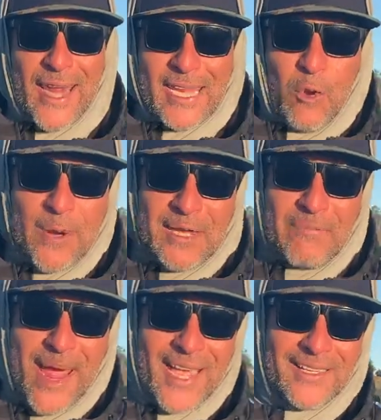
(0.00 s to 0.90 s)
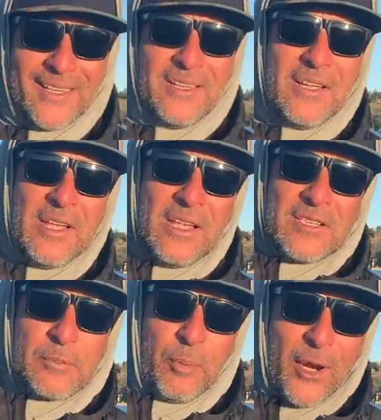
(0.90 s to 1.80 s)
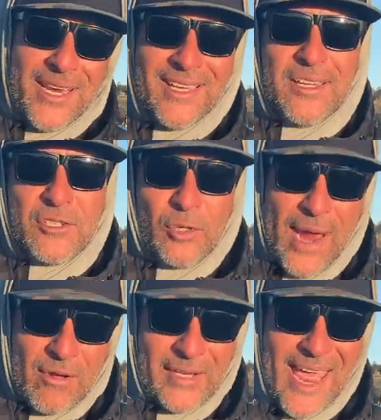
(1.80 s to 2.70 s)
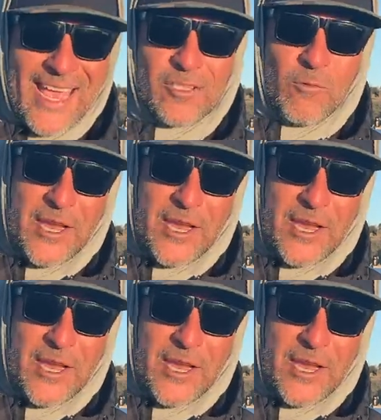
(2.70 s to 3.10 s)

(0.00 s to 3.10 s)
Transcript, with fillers: Lake Cuyamaca, Spring trout cast.